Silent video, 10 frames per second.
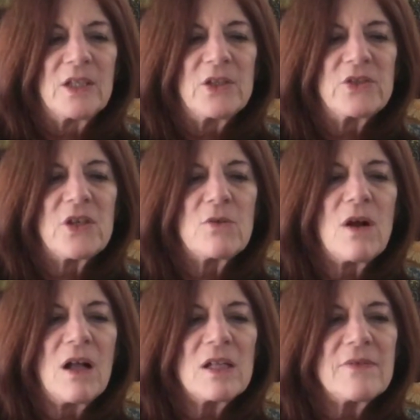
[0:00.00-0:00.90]
So,
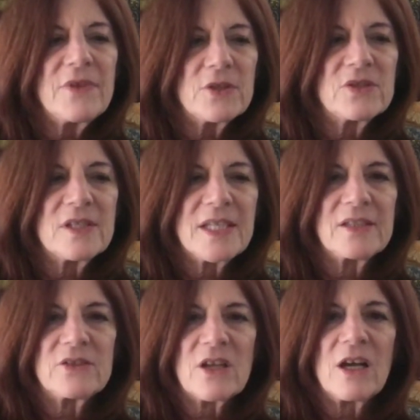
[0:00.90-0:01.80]
all of those
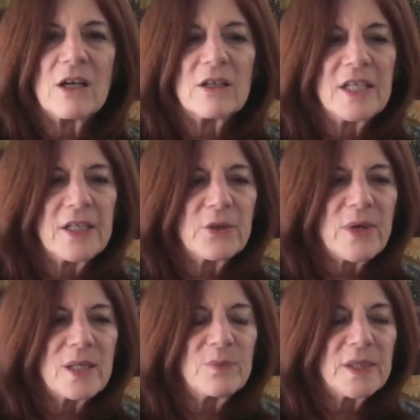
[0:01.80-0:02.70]
things are
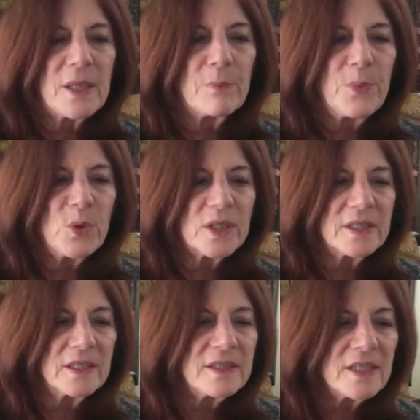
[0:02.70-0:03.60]
incredibly
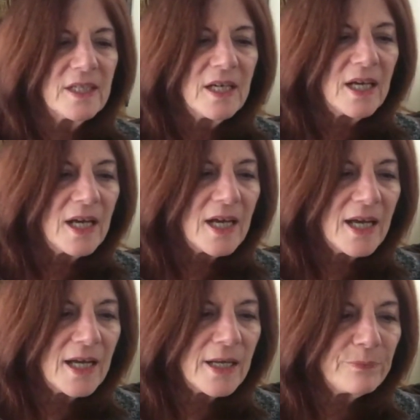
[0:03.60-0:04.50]
important.
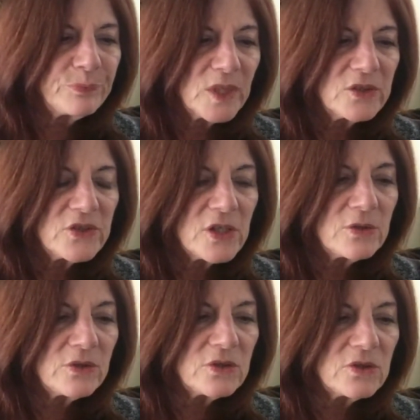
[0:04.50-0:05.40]
Um,
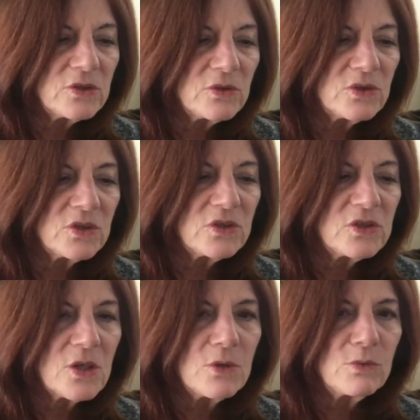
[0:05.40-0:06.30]
so,
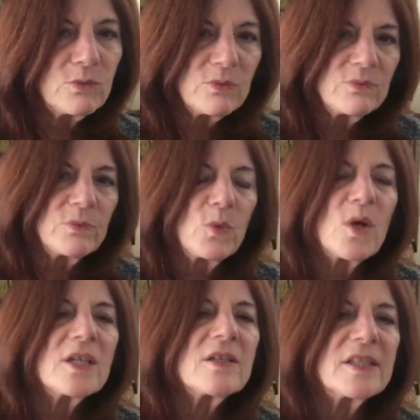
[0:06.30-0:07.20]
so,
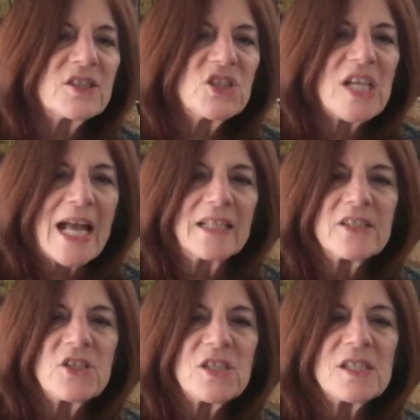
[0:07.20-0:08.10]
what are the
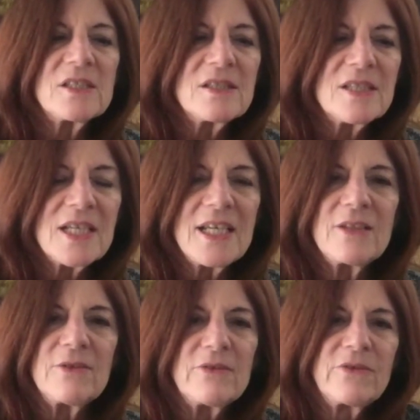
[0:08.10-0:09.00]
challenges
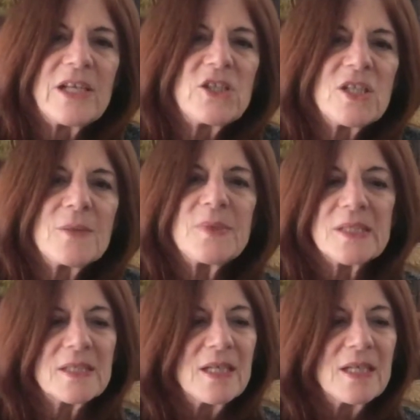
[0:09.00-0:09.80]
in friendships?